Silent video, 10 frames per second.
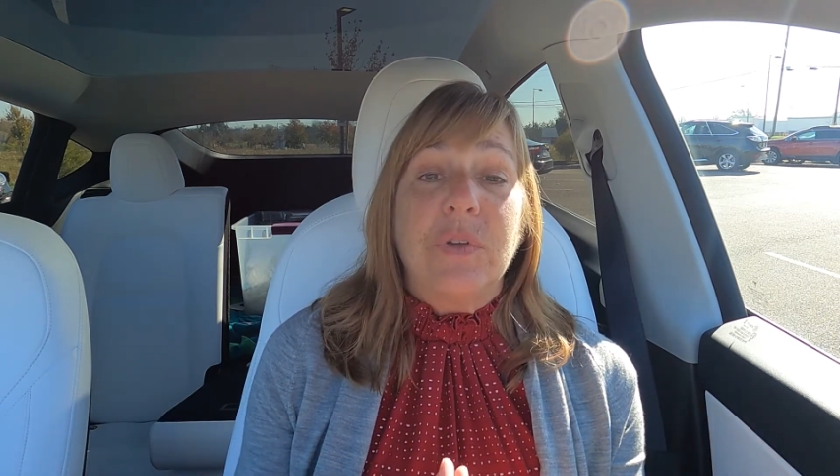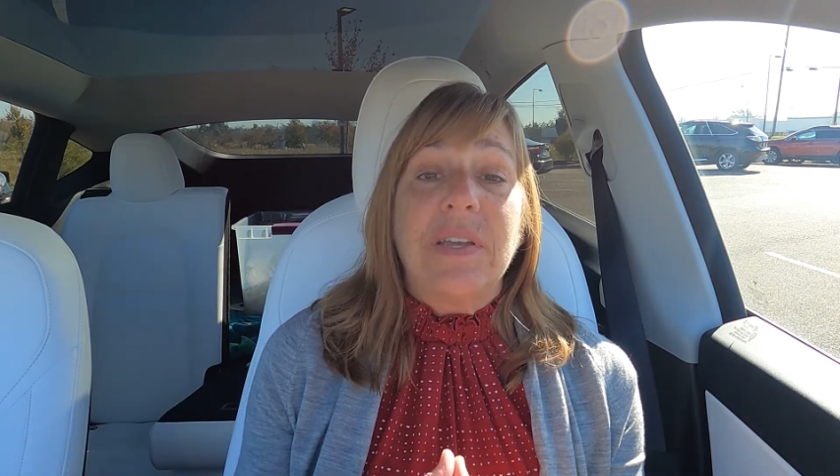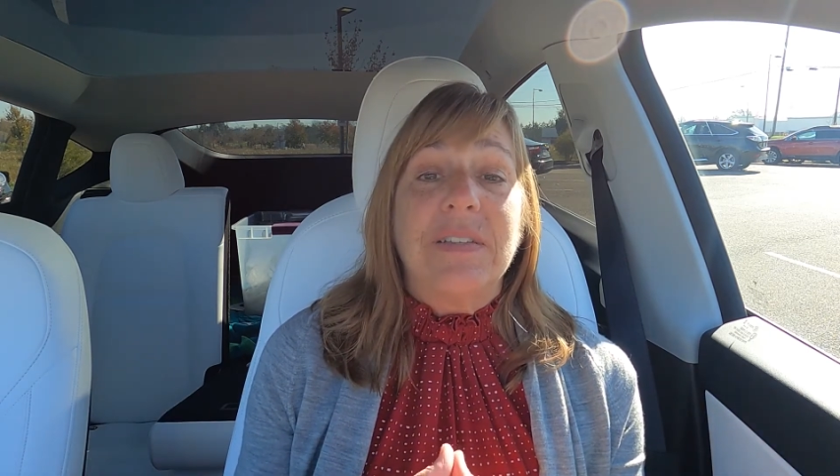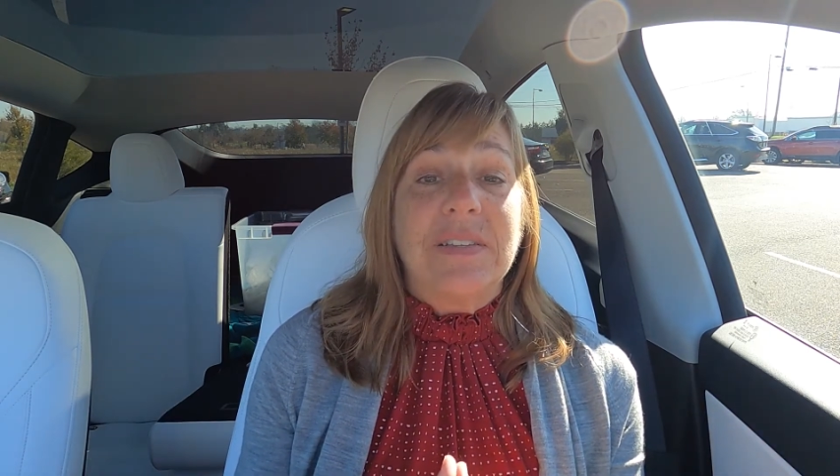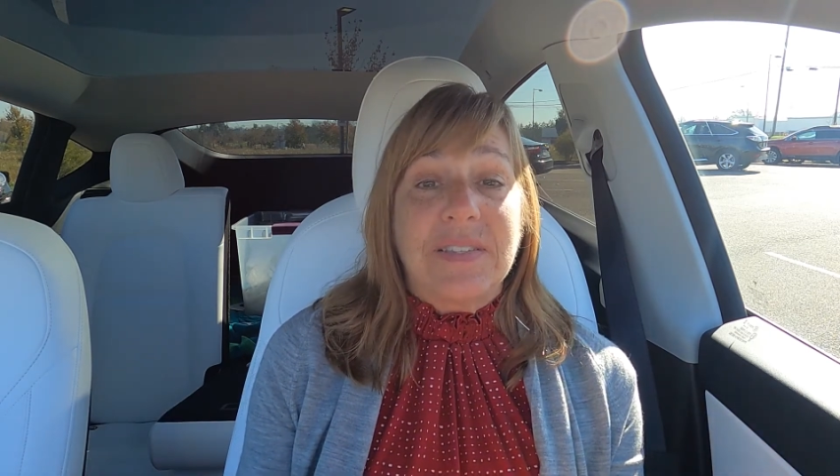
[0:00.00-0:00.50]

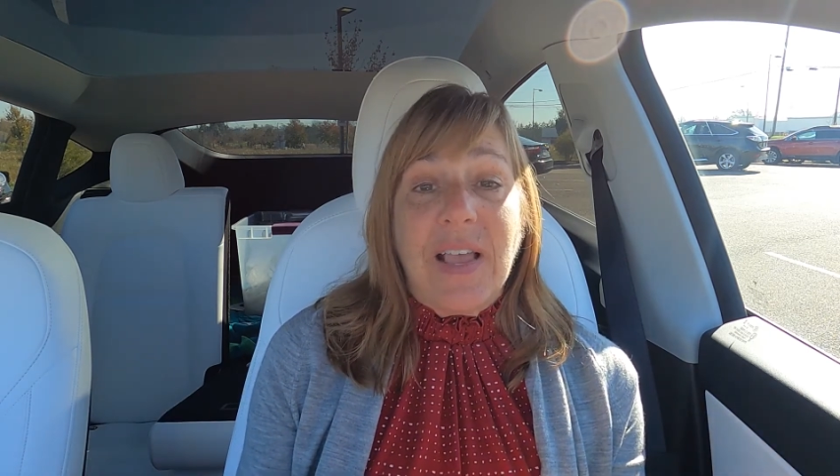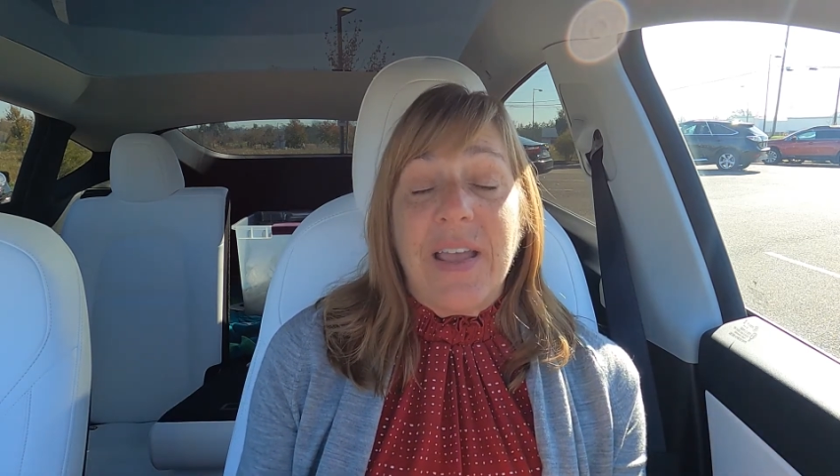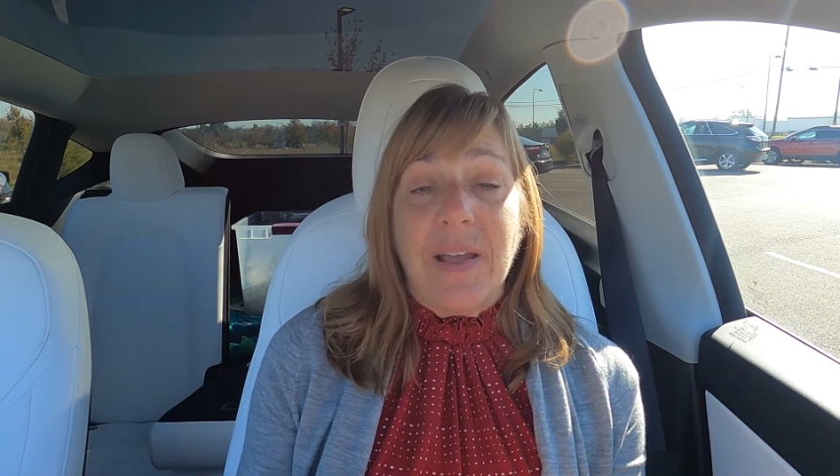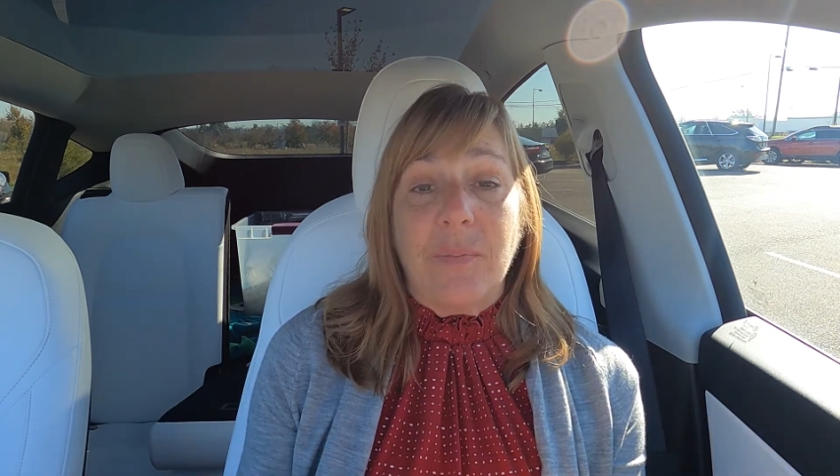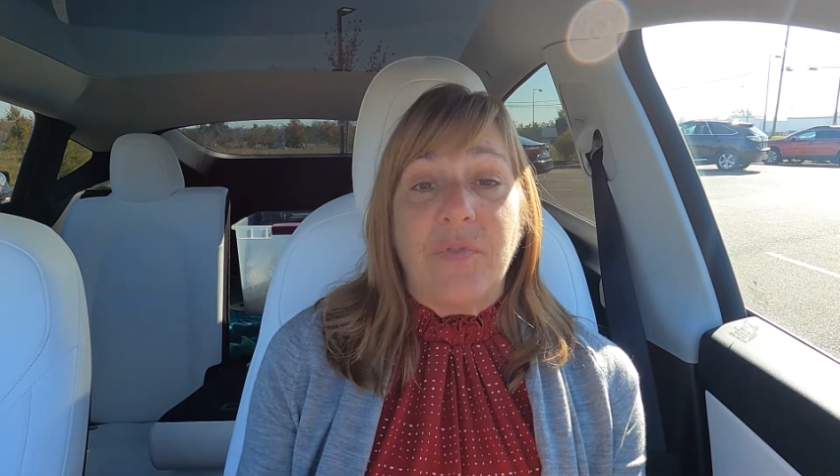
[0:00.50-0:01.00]
can
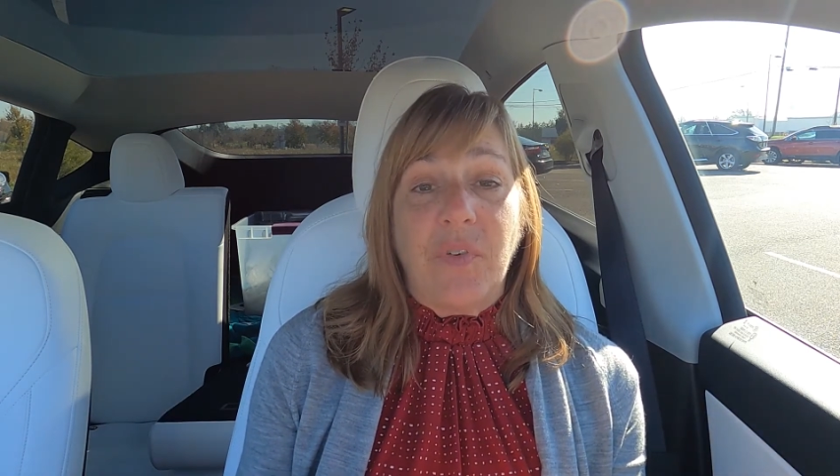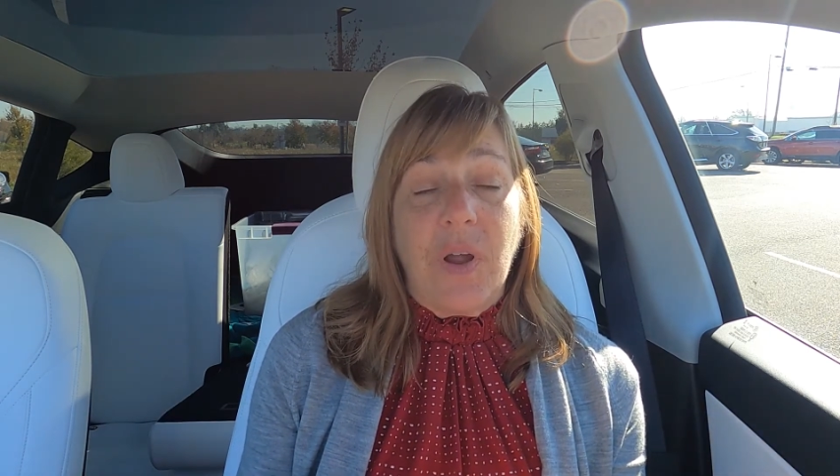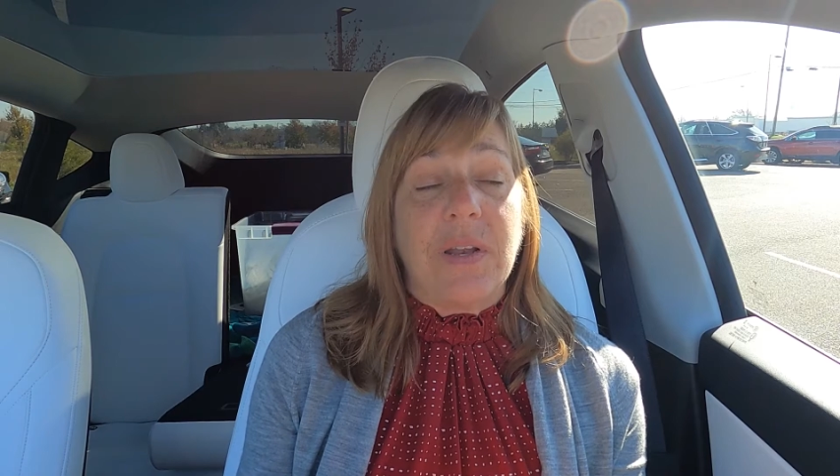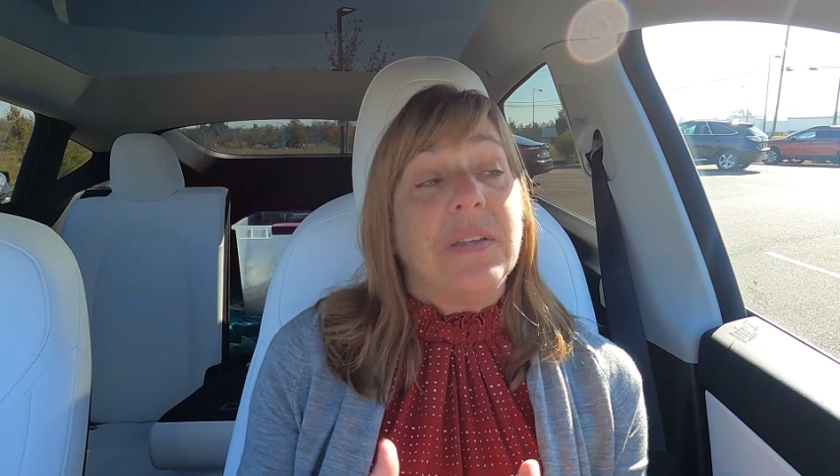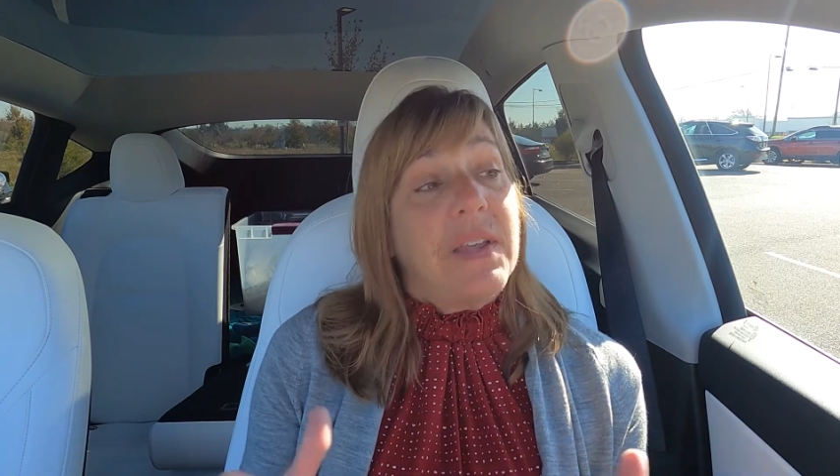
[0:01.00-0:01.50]
say up
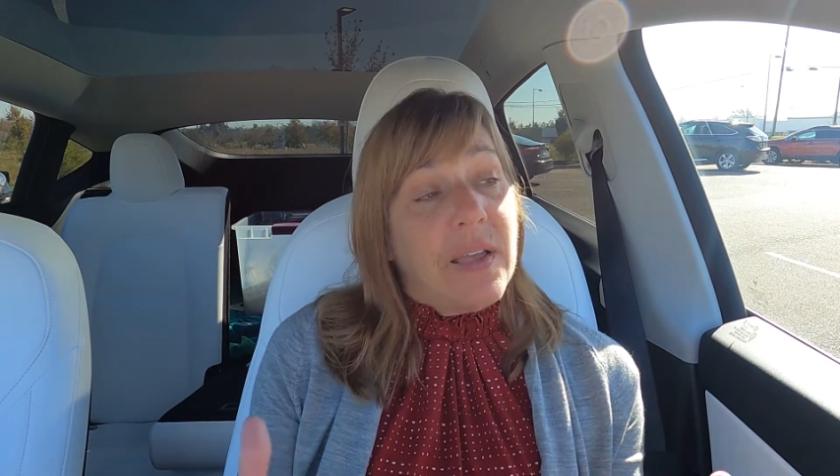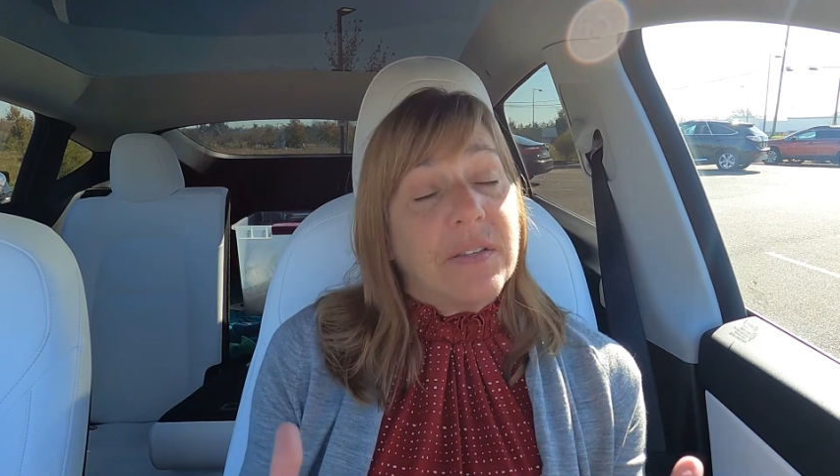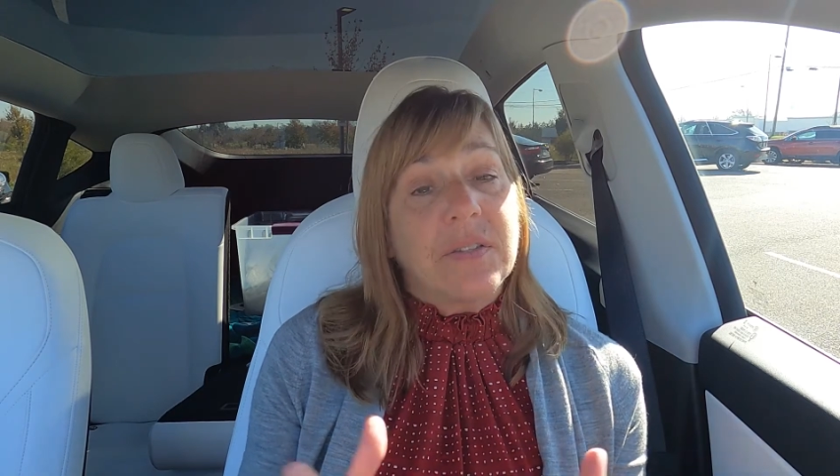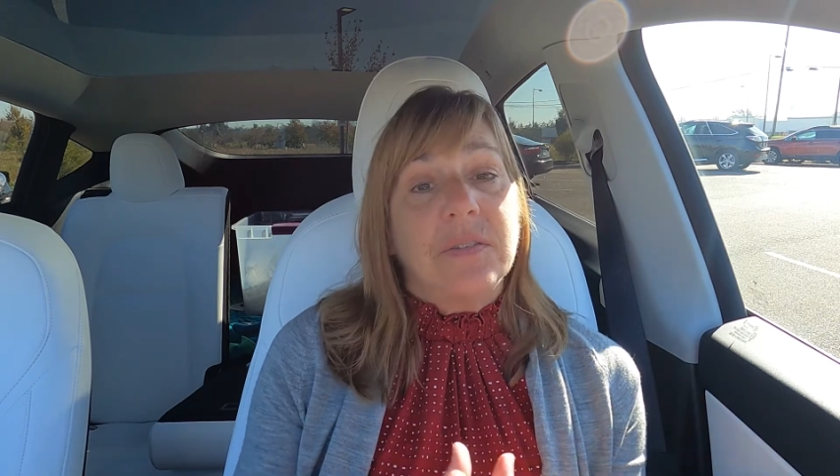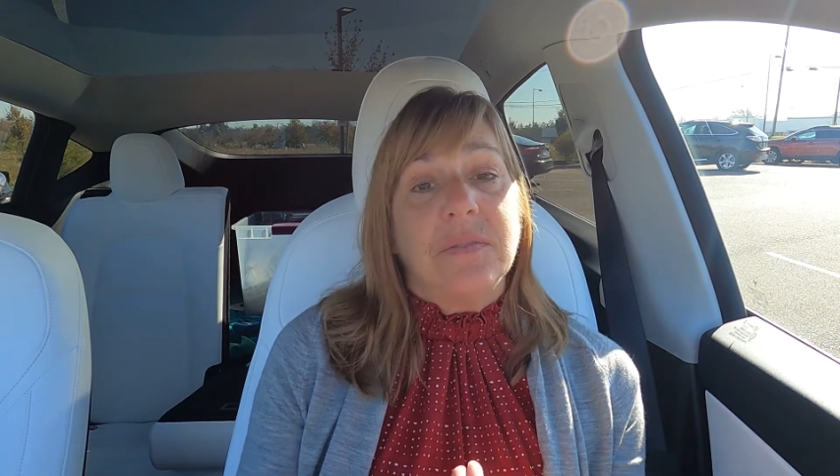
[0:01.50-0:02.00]
front,
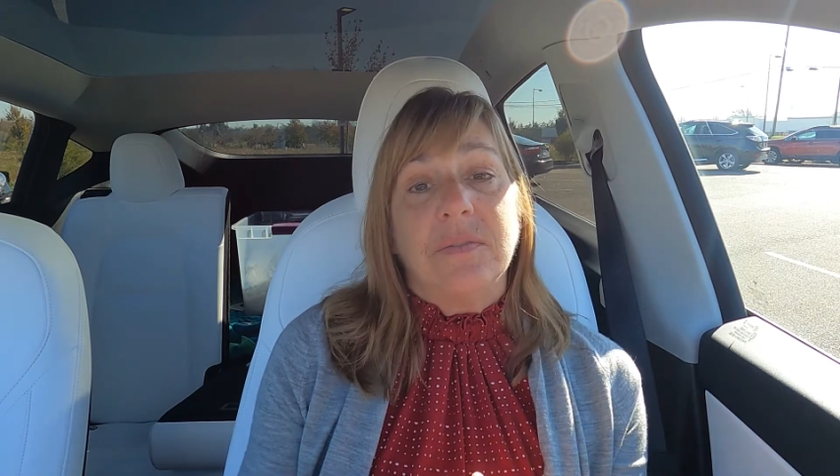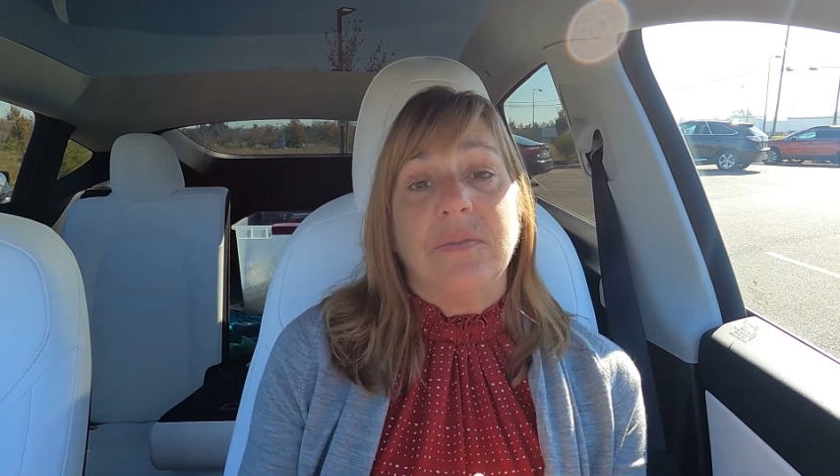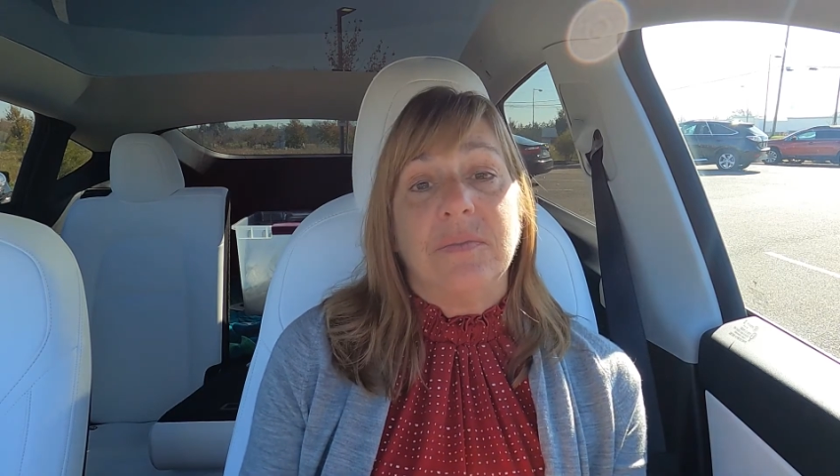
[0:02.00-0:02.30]
yes,